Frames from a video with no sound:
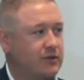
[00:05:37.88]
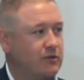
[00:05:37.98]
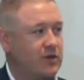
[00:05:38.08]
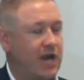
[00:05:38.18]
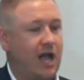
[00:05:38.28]

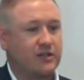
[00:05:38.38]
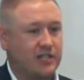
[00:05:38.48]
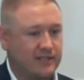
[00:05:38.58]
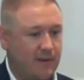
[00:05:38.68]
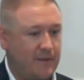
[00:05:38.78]
college
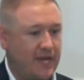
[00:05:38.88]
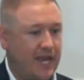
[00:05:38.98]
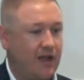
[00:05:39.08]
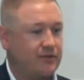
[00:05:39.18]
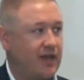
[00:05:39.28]
kids coming
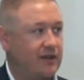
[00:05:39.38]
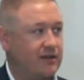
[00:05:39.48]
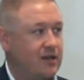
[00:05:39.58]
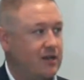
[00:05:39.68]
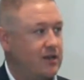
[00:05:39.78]
out that
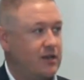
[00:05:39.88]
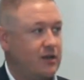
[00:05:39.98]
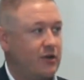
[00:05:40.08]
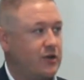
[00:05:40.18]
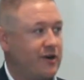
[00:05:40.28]

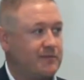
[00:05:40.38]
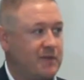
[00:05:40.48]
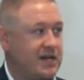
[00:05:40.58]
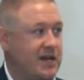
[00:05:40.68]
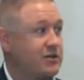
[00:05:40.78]
you don't have to be
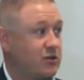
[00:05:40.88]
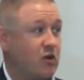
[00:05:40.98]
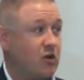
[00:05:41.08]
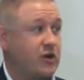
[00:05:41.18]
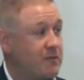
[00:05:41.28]
a doctor or
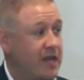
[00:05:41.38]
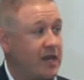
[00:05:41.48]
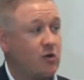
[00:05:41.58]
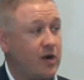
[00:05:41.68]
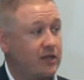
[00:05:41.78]
lawyer. You can make a
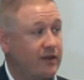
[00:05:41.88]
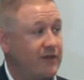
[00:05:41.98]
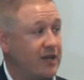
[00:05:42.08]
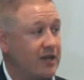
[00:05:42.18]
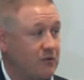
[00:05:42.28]
great
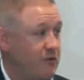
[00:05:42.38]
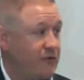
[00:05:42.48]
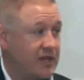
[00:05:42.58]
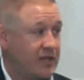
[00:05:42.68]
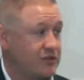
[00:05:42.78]
living in the
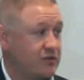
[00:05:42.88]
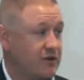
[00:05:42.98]
roofing industry